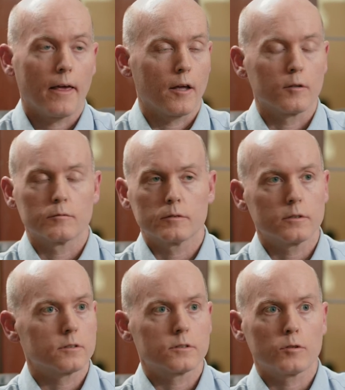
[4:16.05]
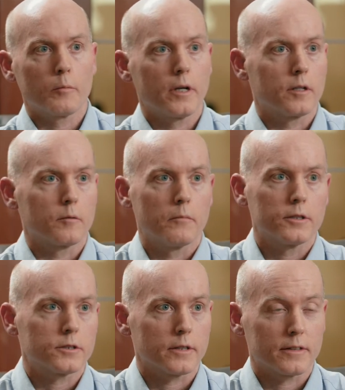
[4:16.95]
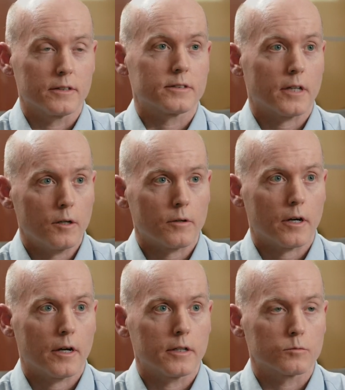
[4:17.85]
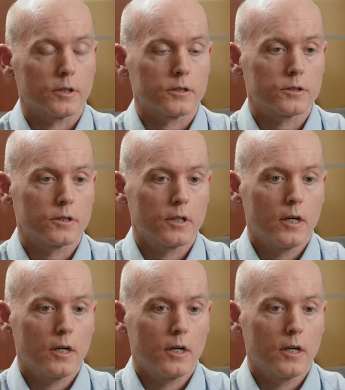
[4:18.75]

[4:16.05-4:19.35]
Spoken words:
and so many to mention, like these cytokines, which